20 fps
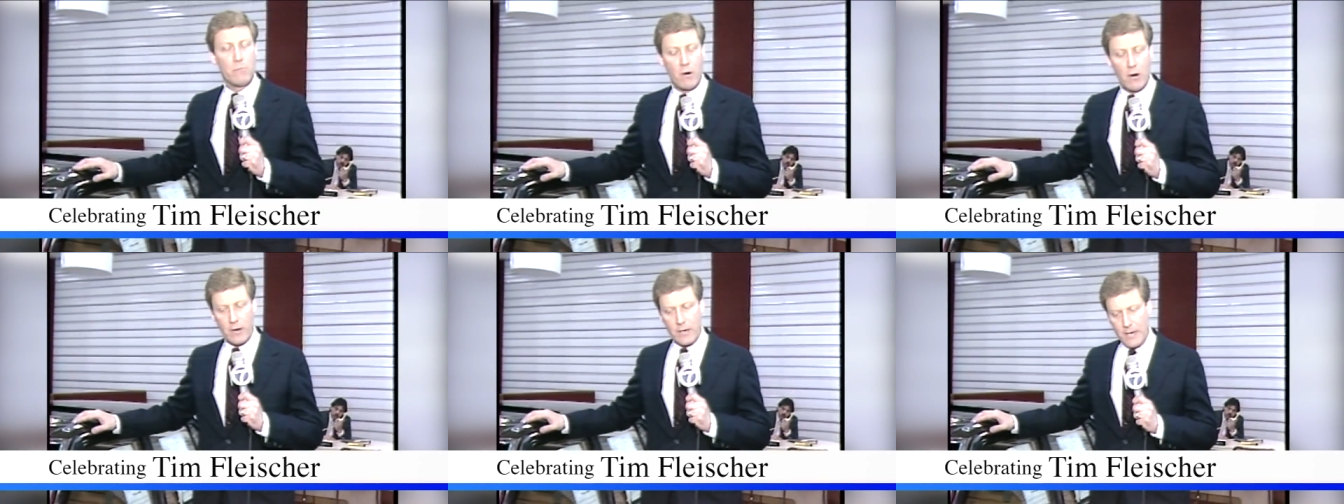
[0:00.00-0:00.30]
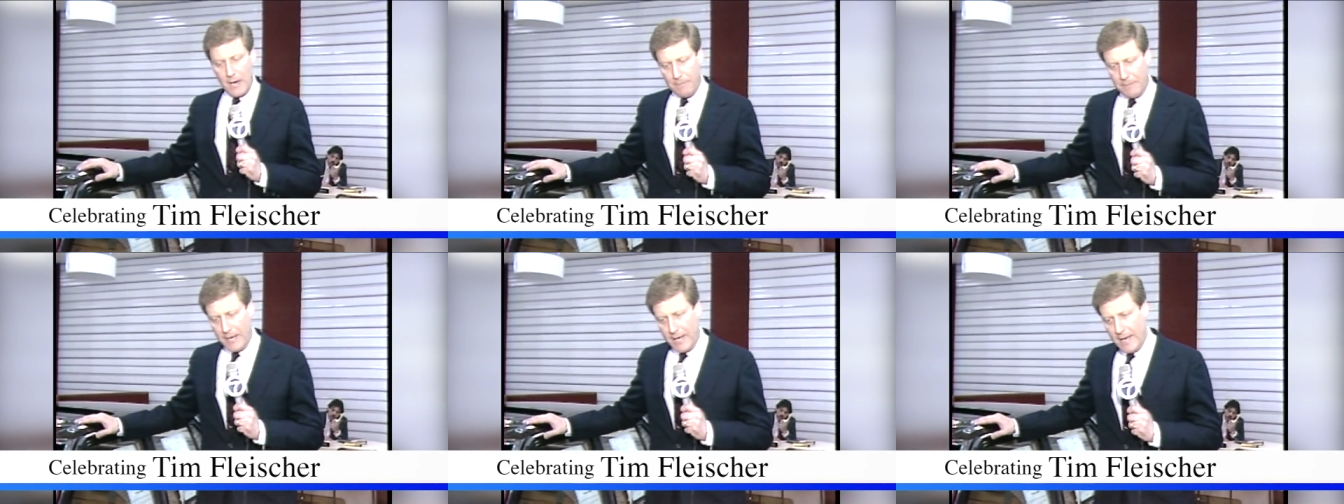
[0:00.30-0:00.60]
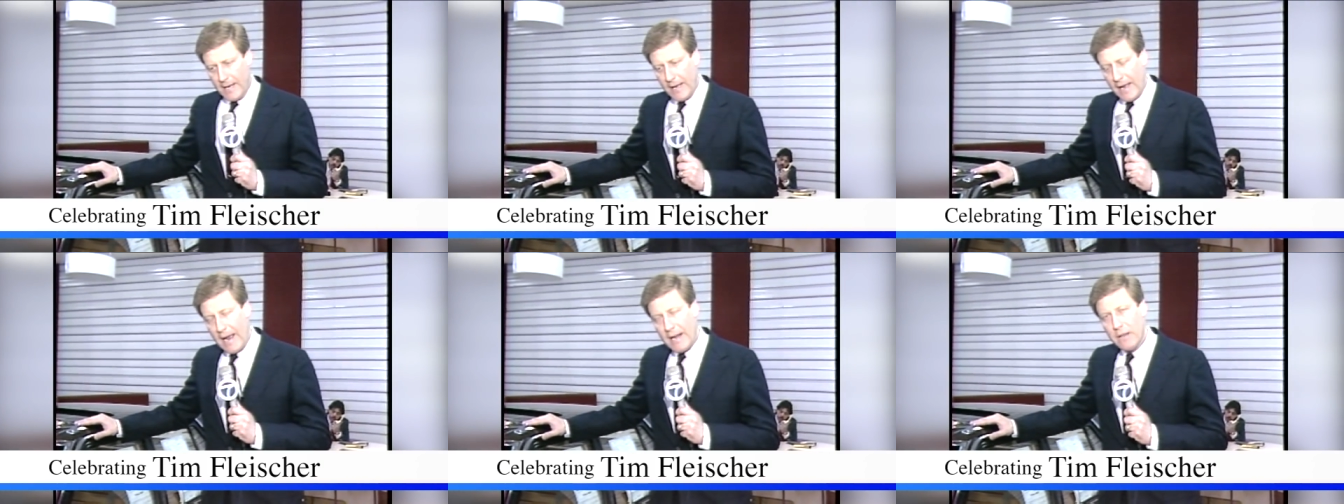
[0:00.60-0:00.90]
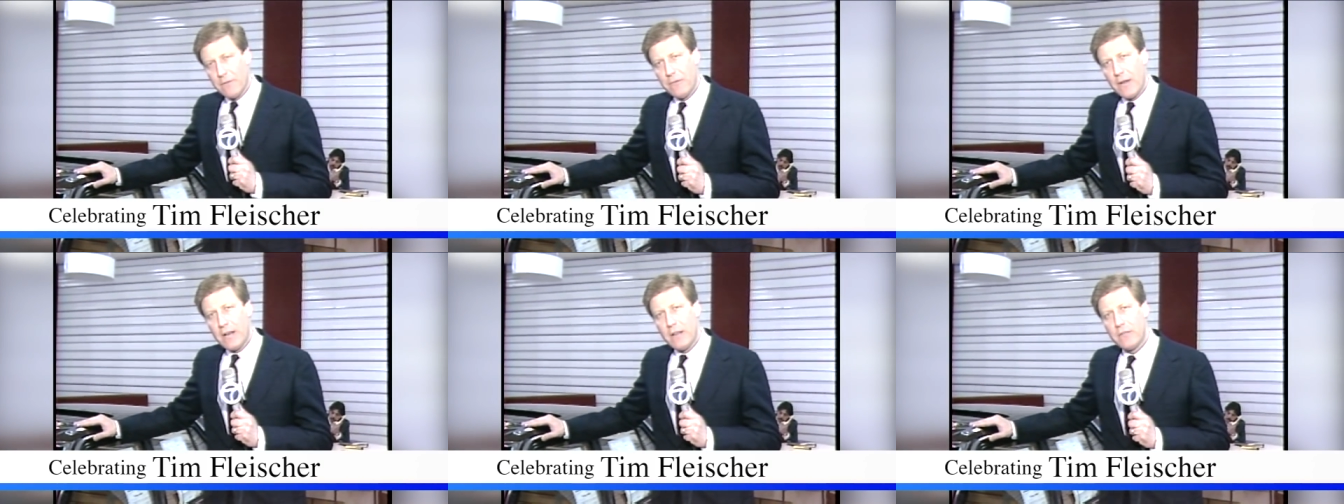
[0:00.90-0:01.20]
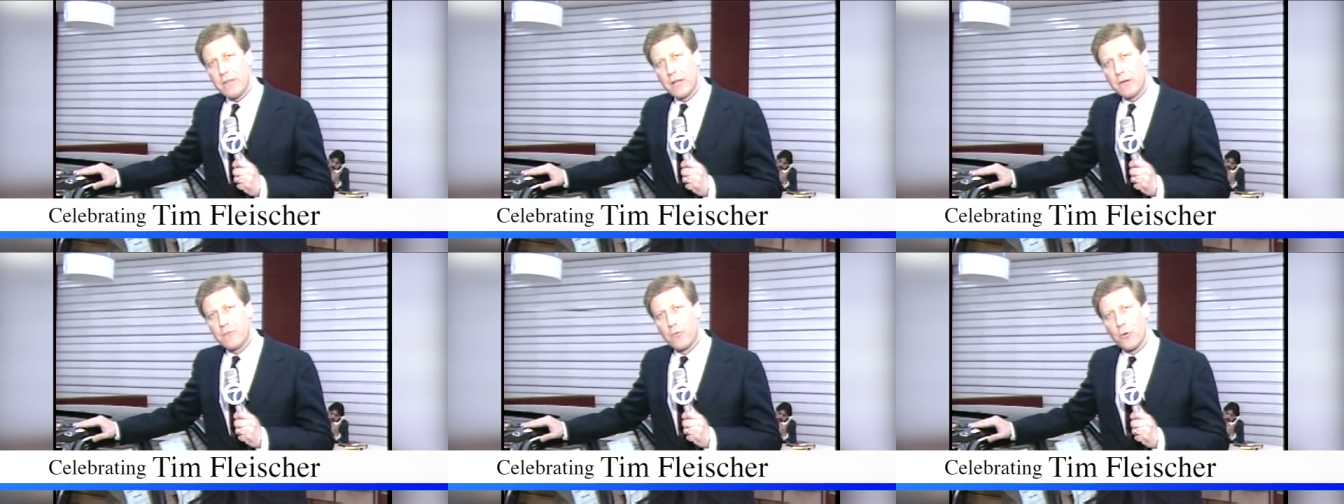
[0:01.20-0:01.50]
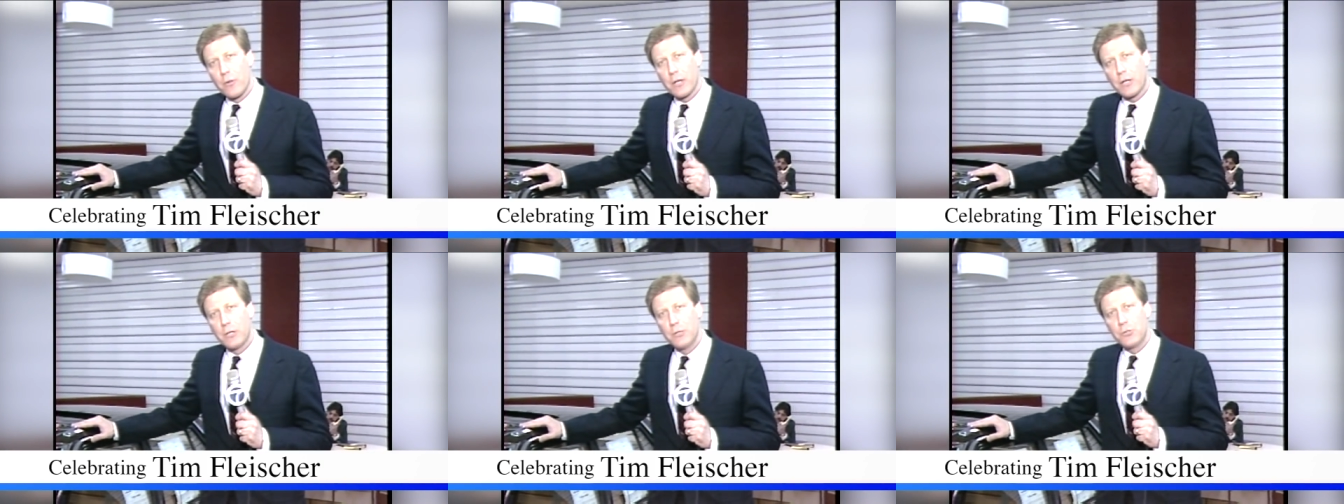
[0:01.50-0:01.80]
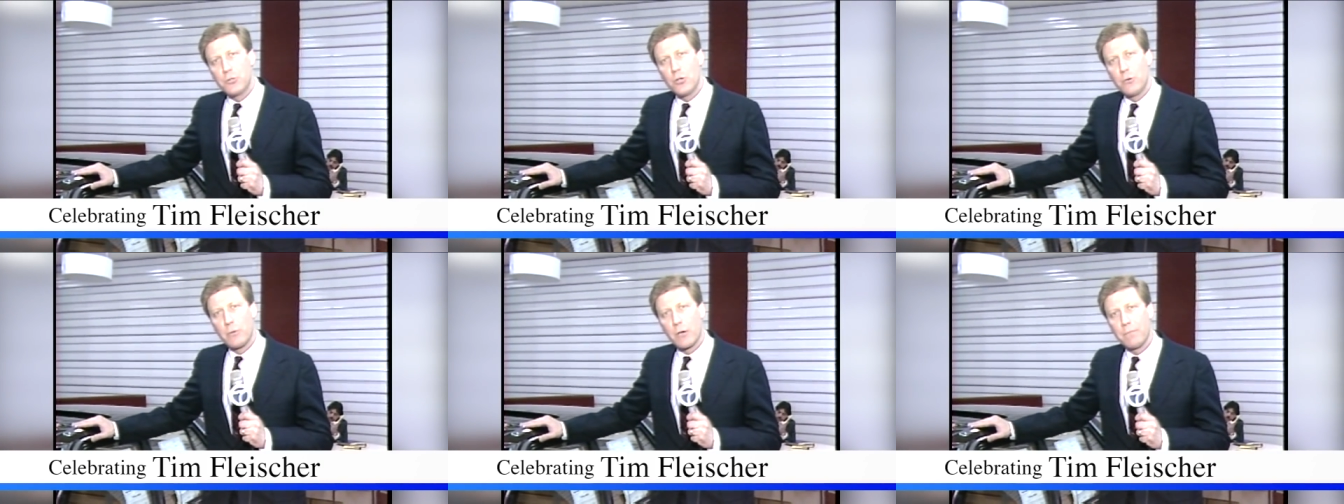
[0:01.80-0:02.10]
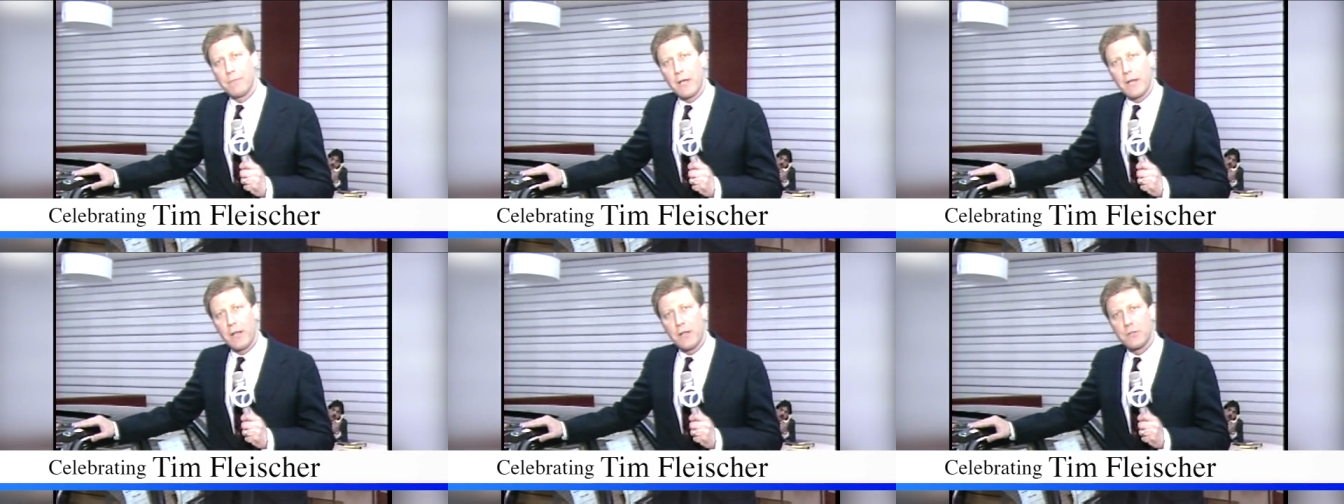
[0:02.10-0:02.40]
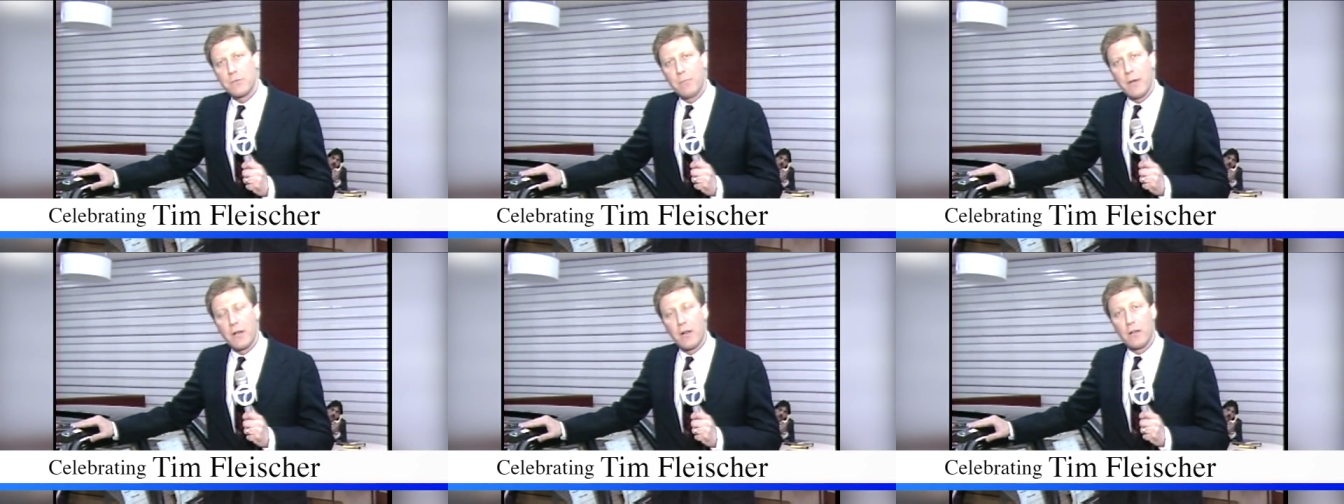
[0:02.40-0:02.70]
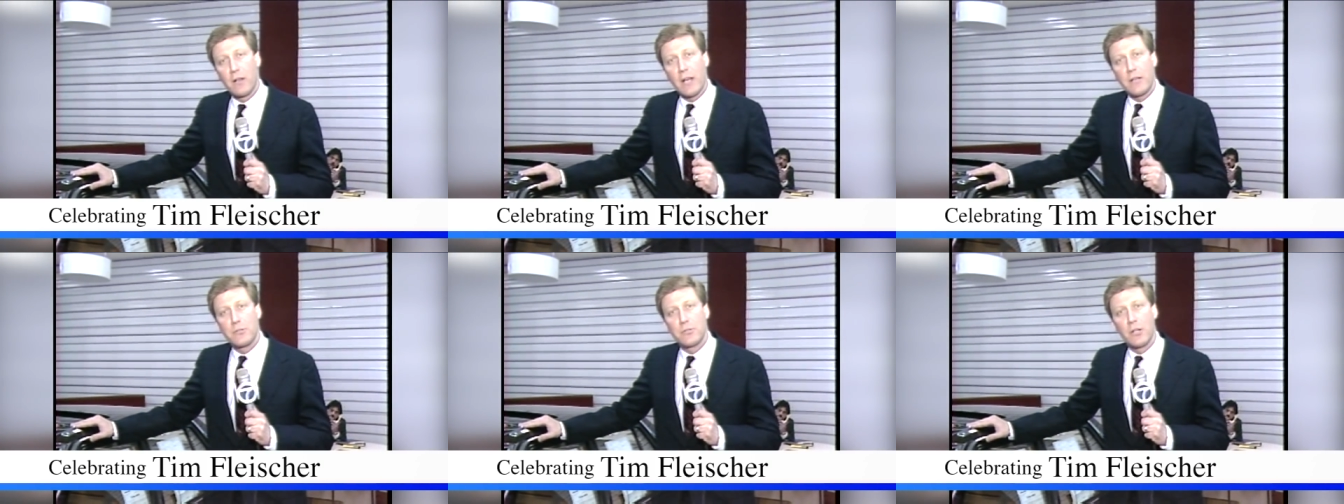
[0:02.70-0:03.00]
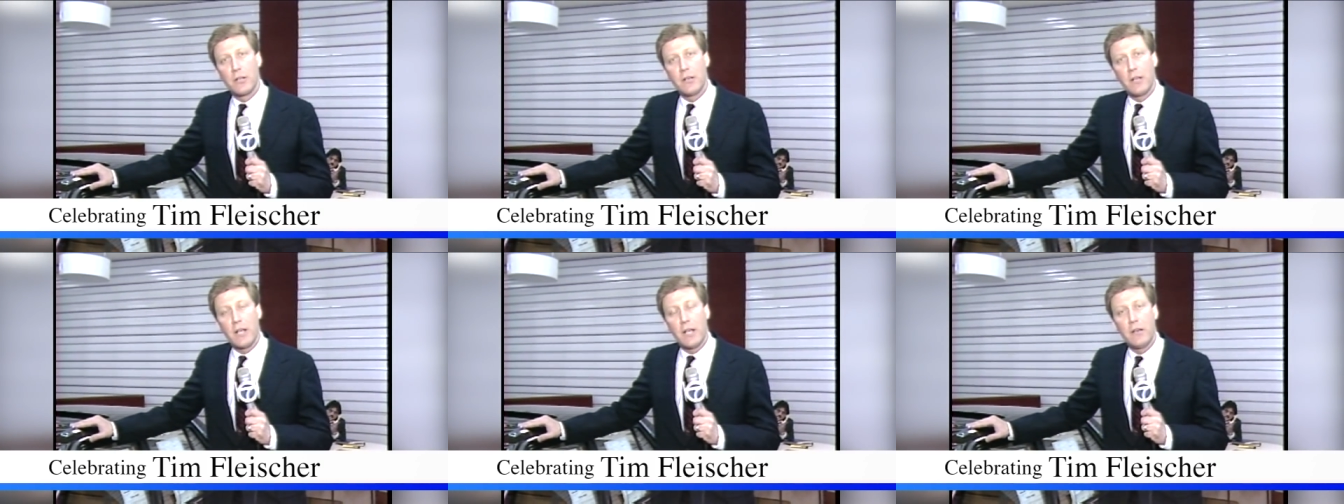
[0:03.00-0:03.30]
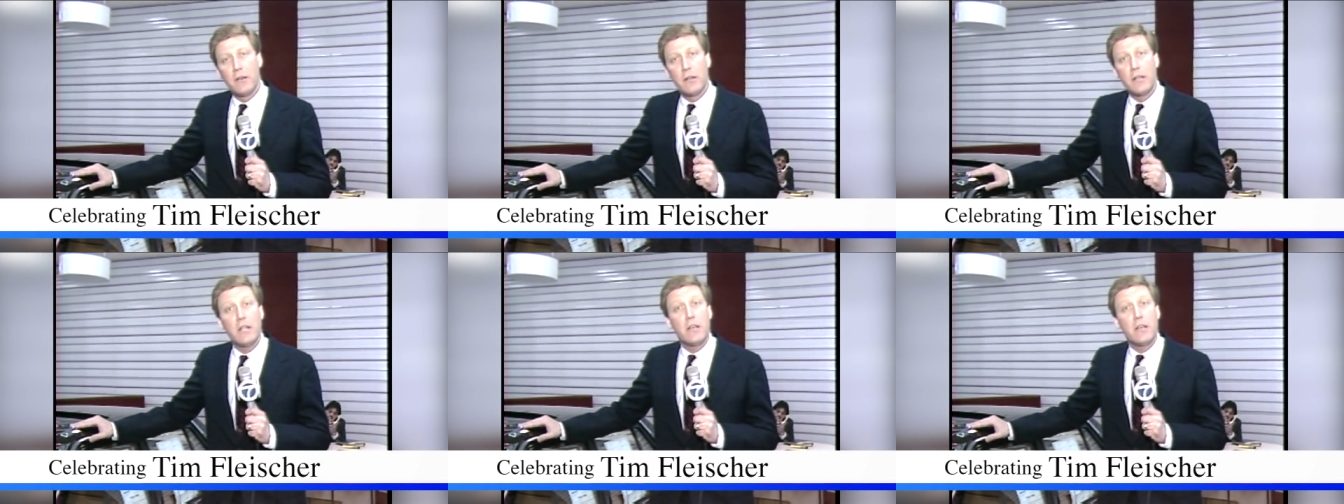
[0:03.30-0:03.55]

markup, and if anything for the consumer, it has been a lesson in